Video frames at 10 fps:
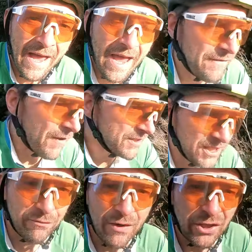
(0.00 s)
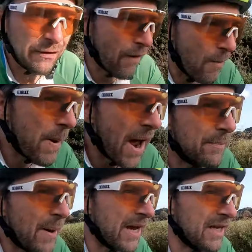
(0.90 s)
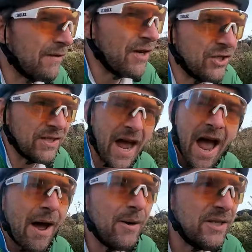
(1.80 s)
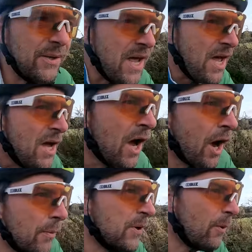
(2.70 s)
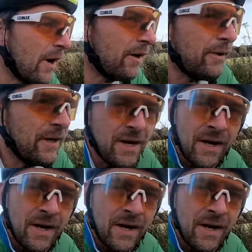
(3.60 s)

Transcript: Hey folks, it's Richard from Bikepacking Adventures. How are you doing? Hope you're well.